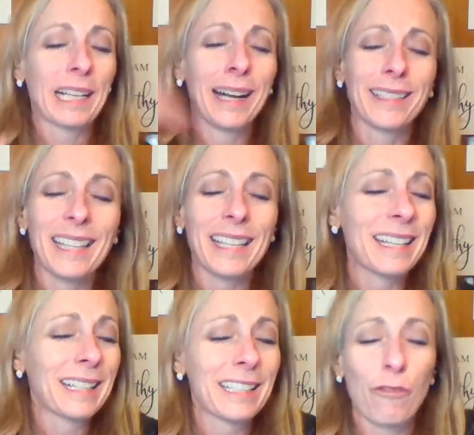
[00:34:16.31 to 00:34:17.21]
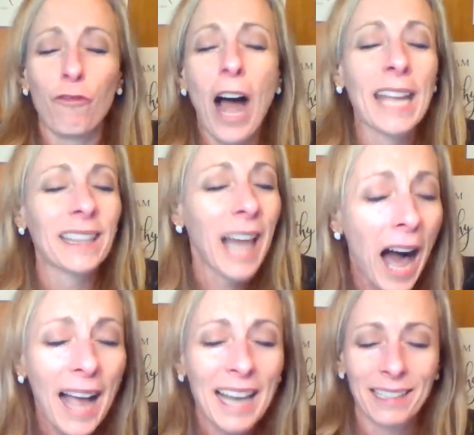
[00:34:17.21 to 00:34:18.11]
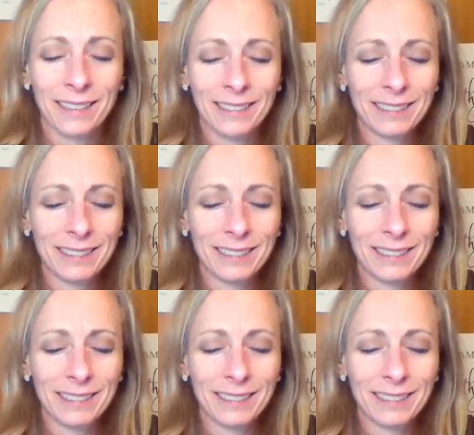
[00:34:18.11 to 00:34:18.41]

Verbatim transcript: because it is a fine line.